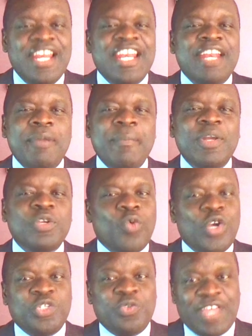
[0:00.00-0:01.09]
Remember to
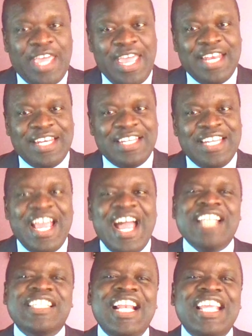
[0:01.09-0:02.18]
watch to the end
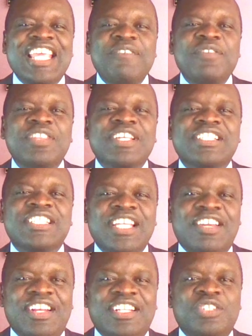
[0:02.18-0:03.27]
as I'll give you the
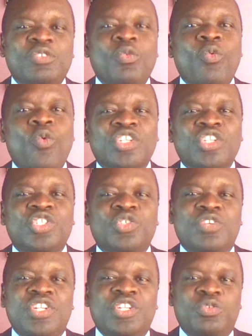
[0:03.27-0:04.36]
secret to what you
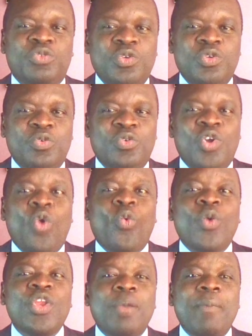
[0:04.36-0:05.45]
need to do
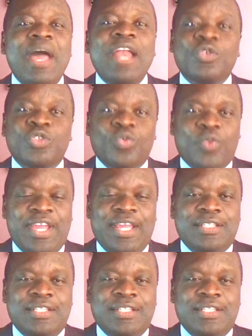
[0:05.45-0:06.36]
when your man goes quiet.